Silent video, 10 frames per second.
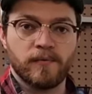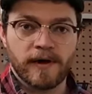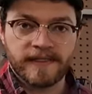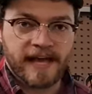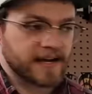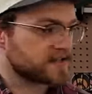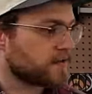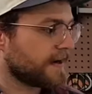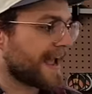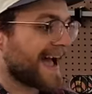what the heck is
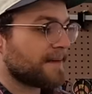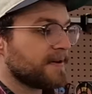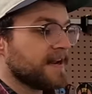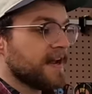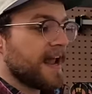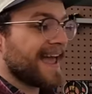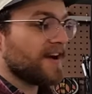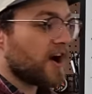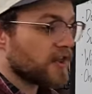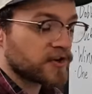going to happen, and
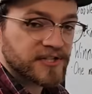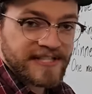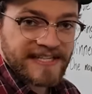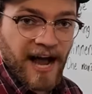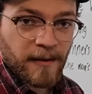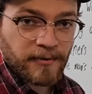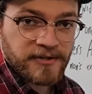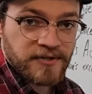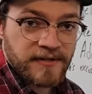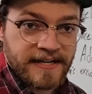others see
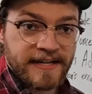opportunity.